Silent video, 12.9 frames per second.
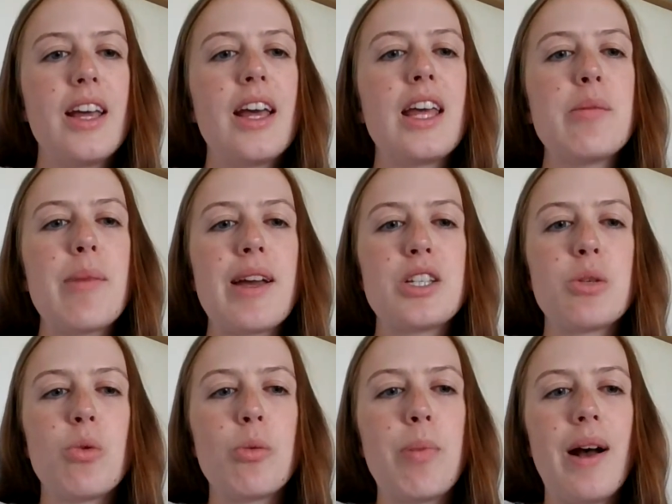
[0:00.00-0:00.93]
He made to
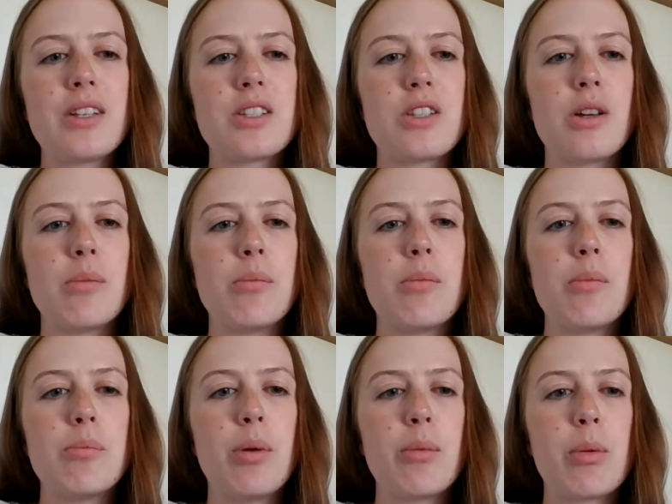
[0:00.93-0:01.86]
walk past them,
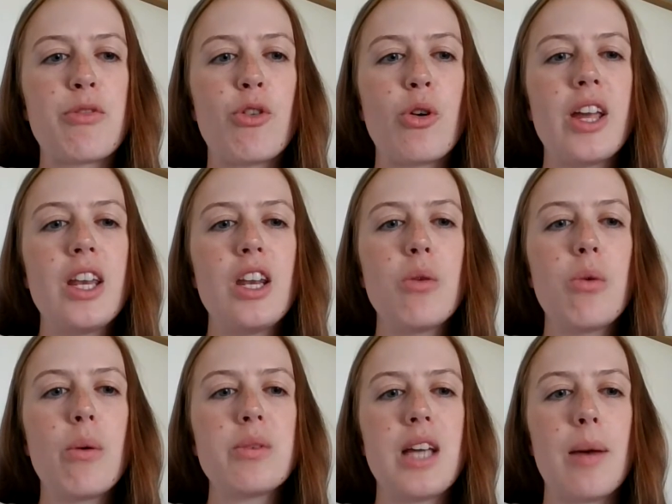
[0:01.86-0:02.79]
but before he knew
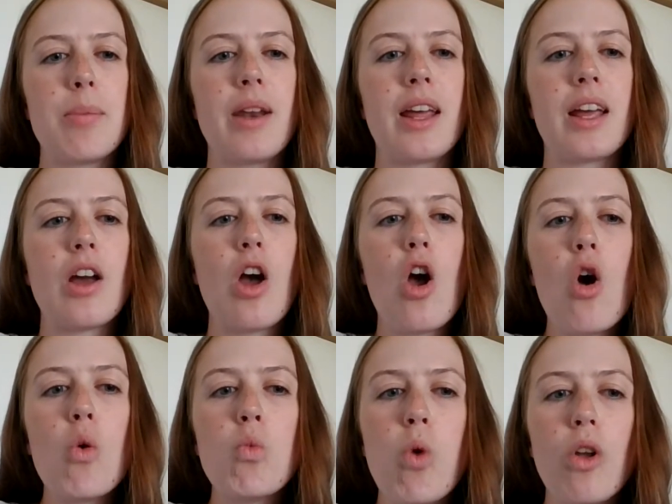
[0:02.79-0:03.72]
what was happening,
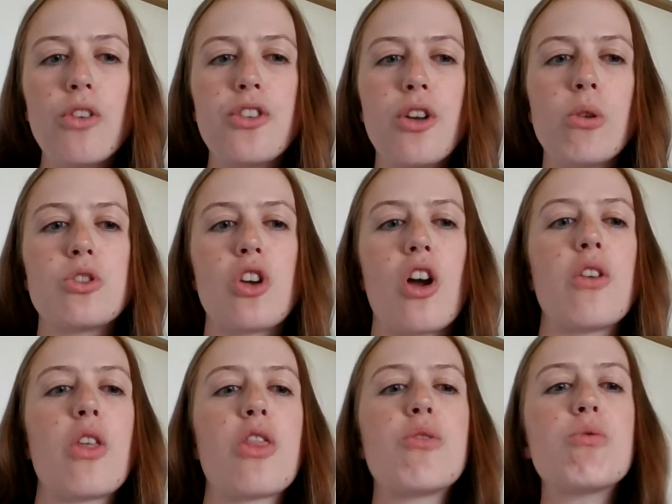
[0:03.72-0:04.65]
one soldier
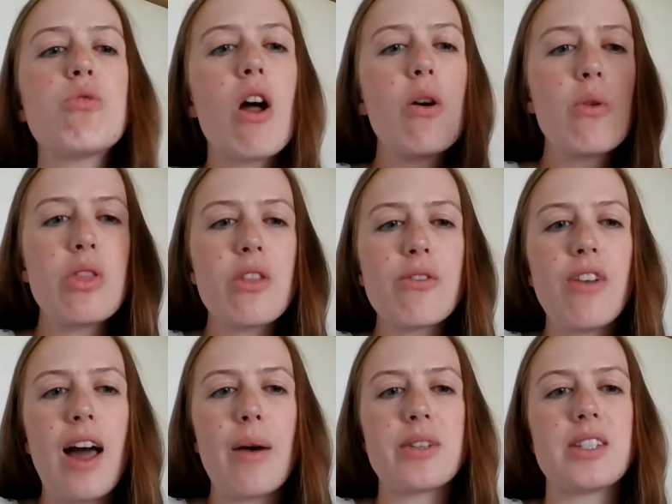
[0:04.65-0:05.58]
had thrown the
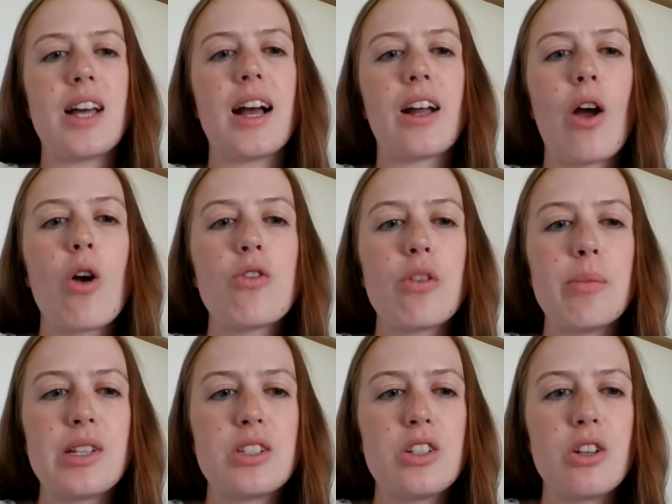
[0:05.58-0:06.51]
flour sack over
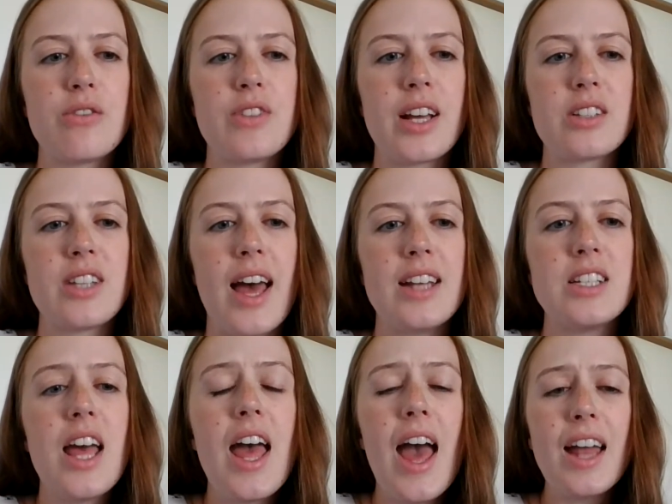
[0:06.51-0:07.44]
Mr. Dovetail's head,
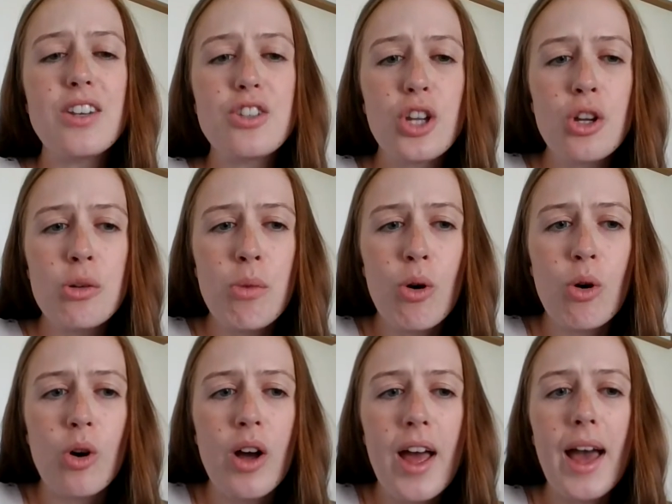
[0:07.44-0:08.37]
and two
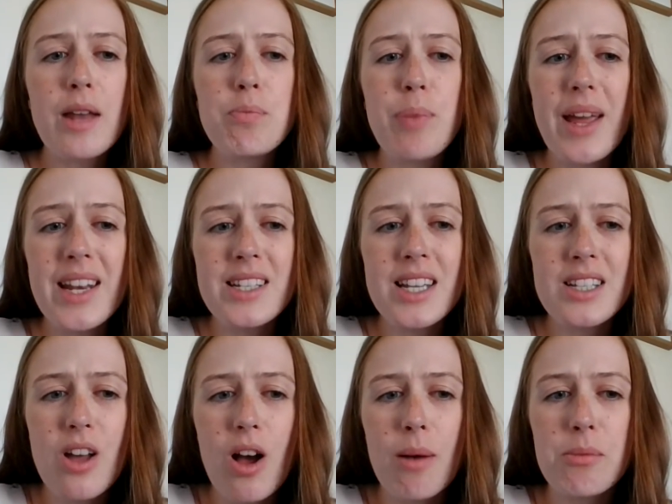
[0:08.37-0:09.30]
more had pinned
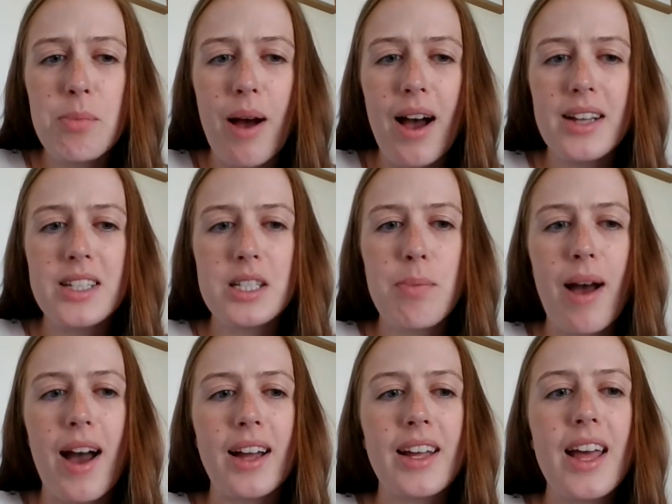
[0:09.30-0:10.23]
his arms behind his
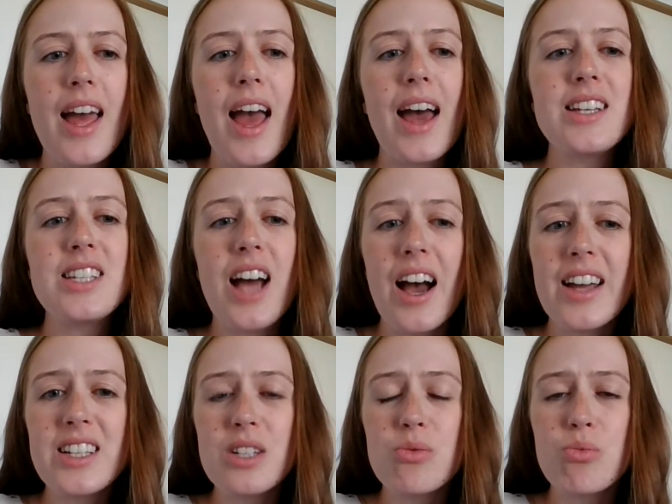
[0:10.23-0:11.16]
back and
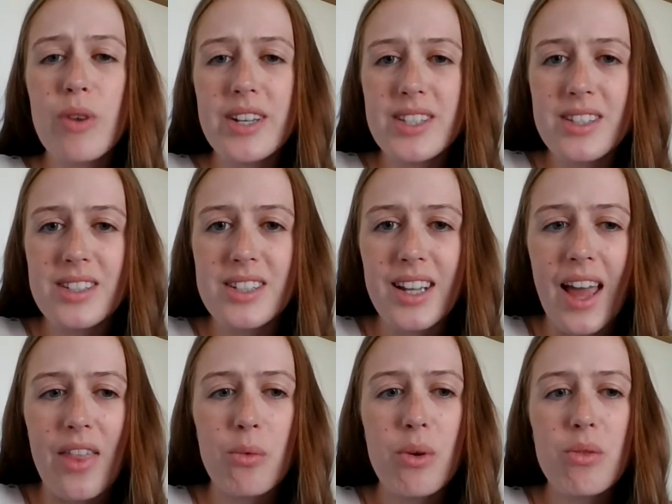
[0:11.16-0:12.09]
tied his wrists
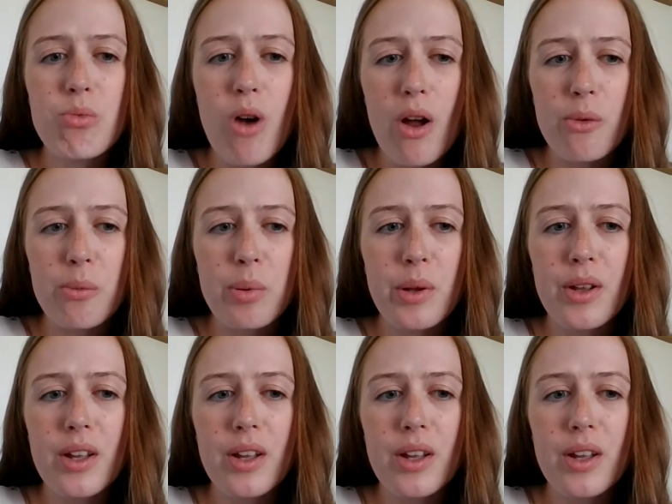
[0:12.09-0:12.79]
together with rope.